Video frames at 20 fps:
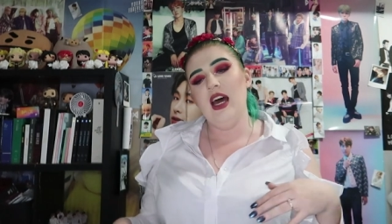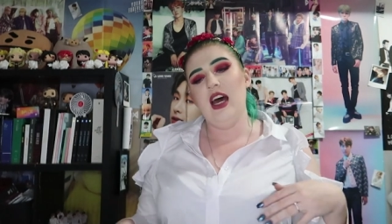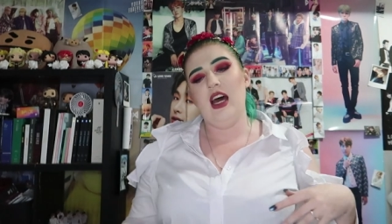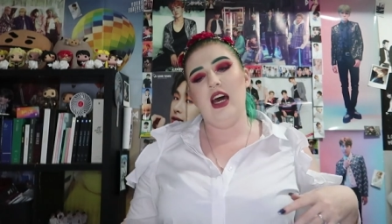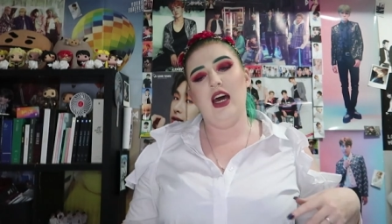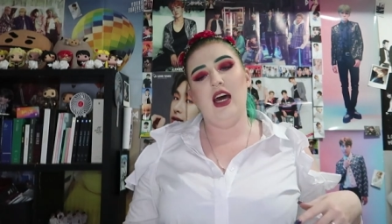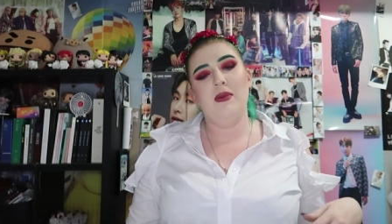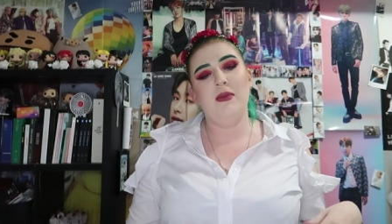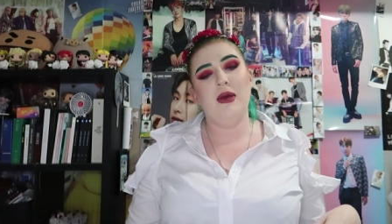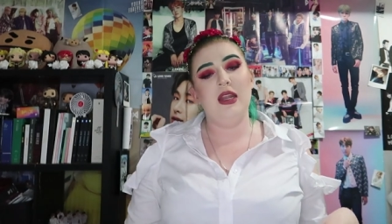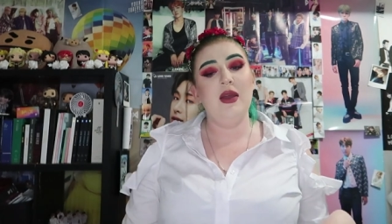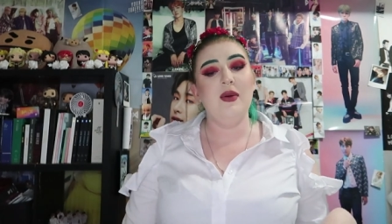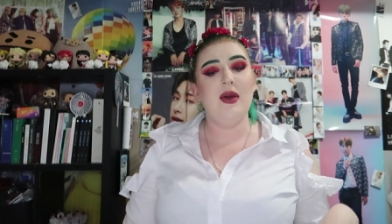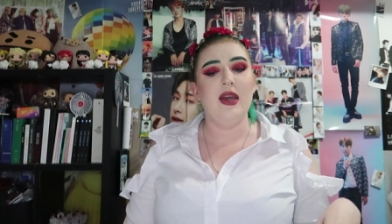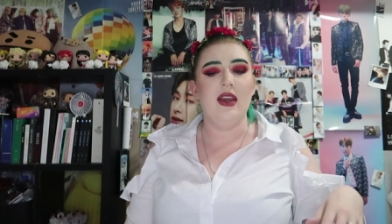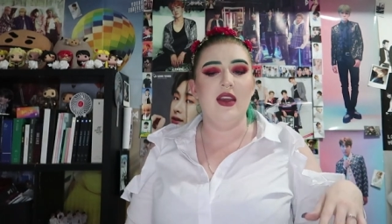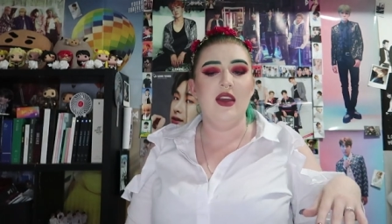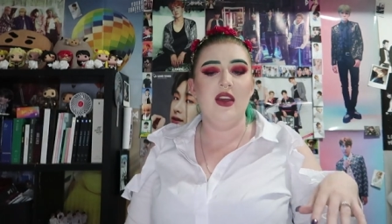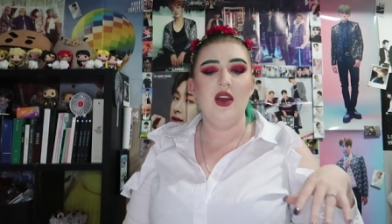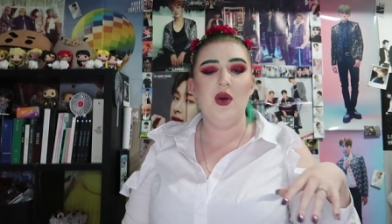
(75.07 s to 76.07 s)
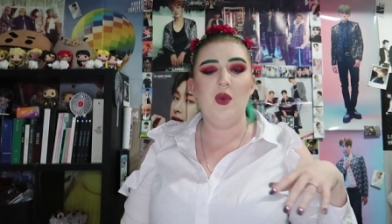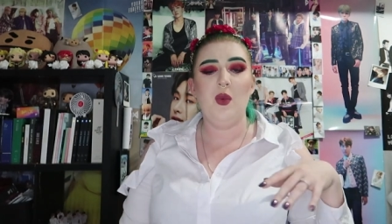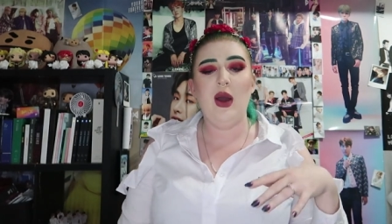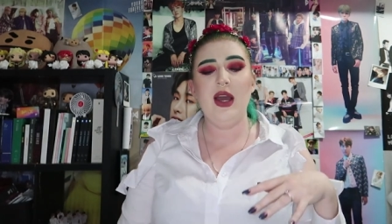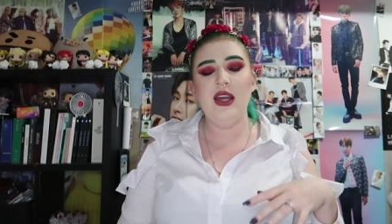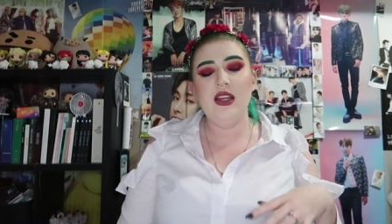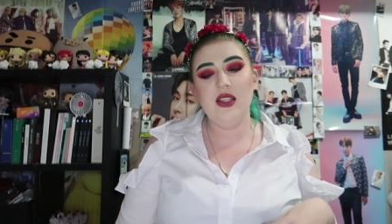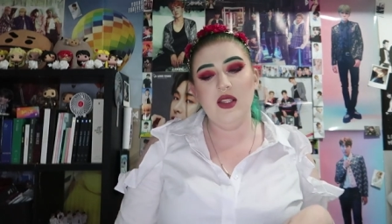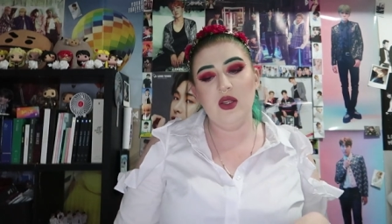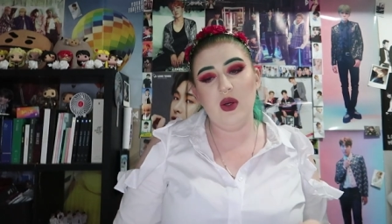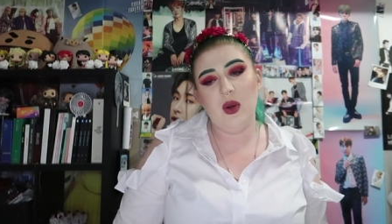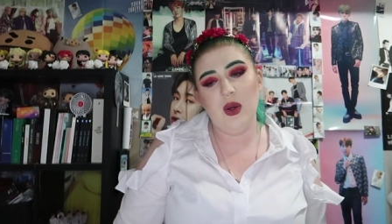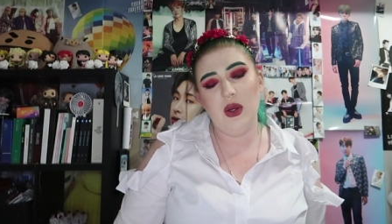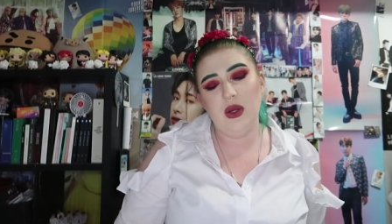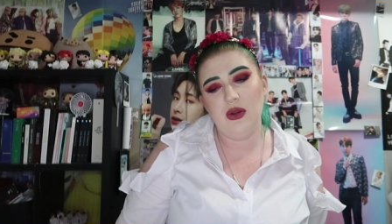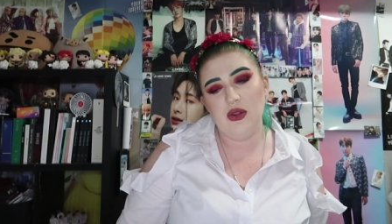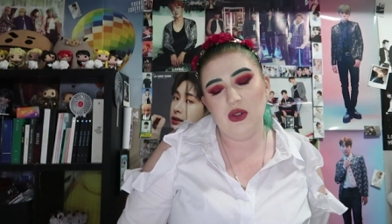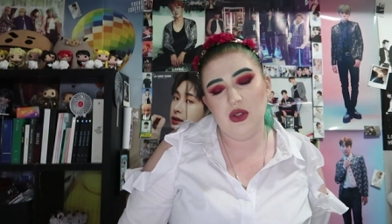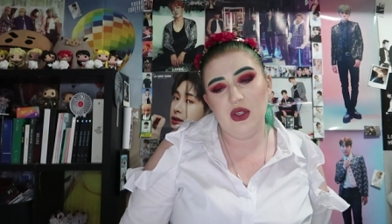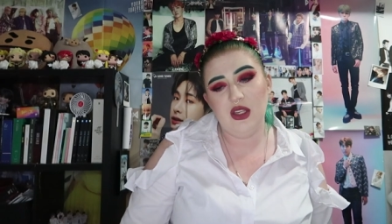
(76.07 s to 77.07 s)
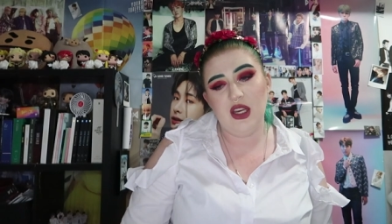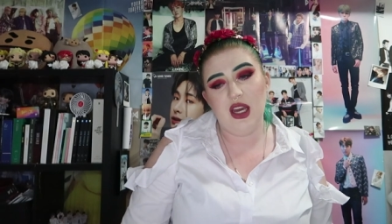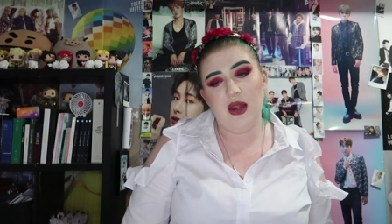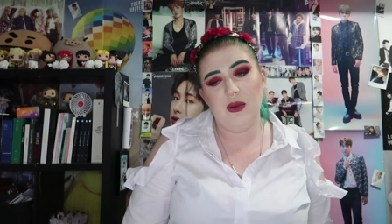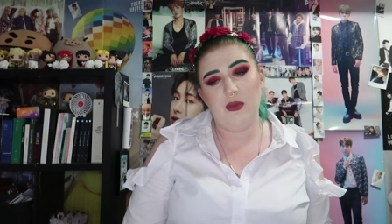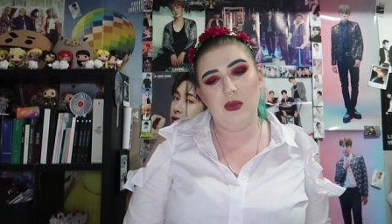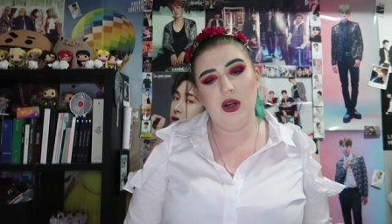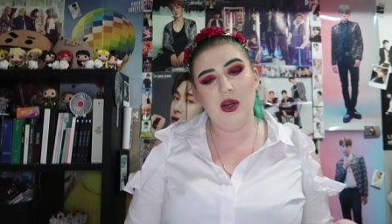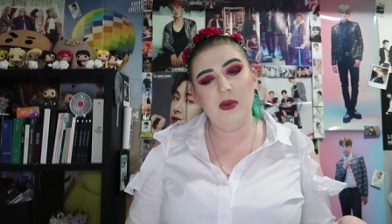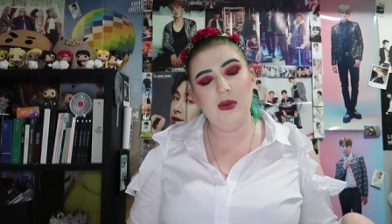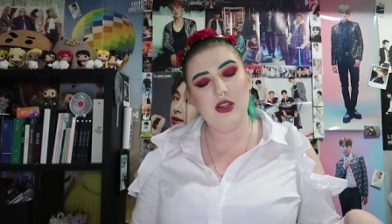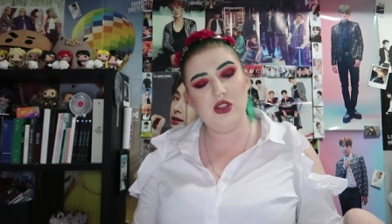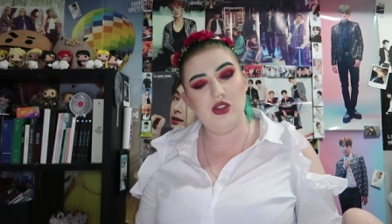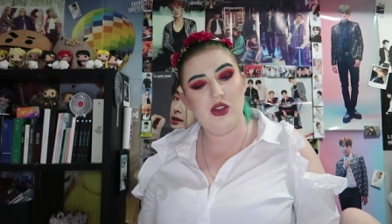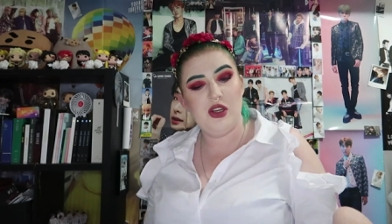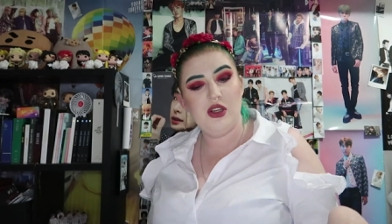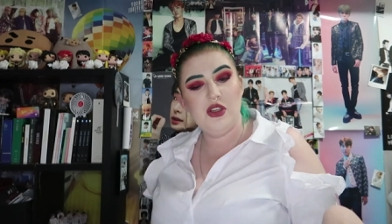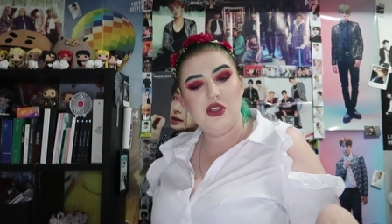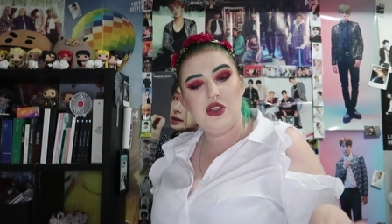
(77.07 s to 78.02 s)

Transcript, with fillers: Um, anyway, we're just going to get pretty much straight